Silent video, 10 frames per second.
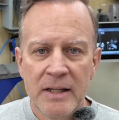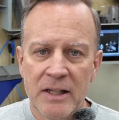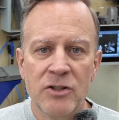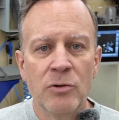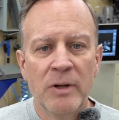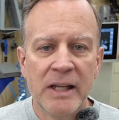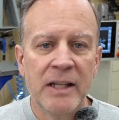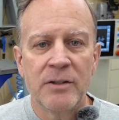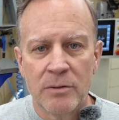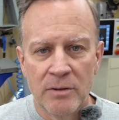can do
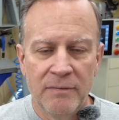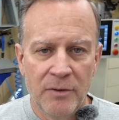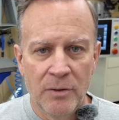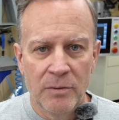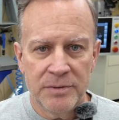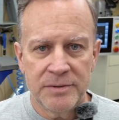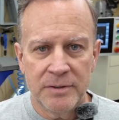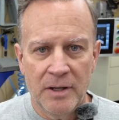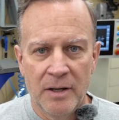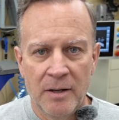either of those